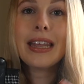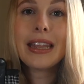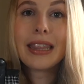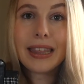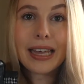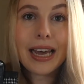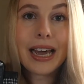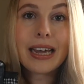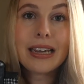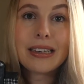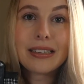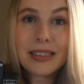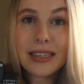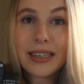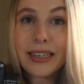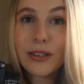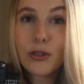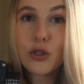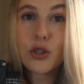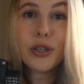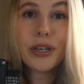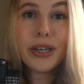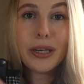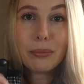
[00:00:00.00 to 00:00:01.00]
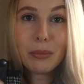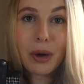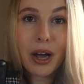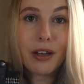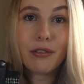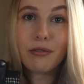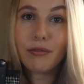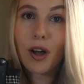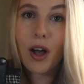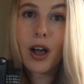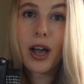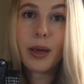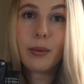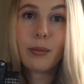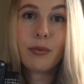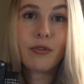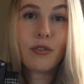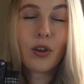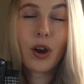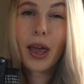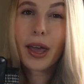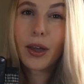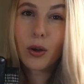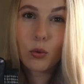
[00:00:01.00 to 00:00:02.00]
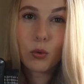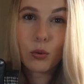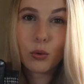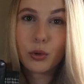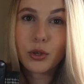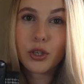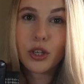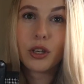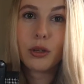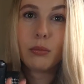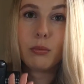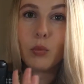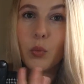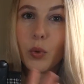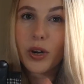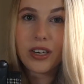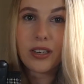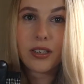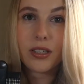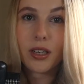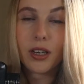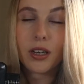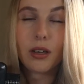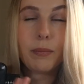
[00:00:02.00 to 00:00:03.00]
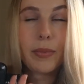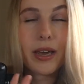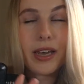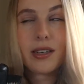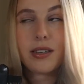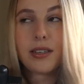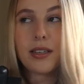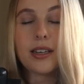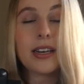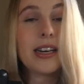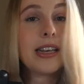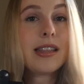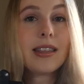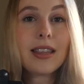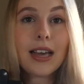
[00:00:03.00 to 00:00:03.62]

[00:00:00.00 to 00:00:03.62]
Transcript: that is literally my vibe for like autumn, winter, basically.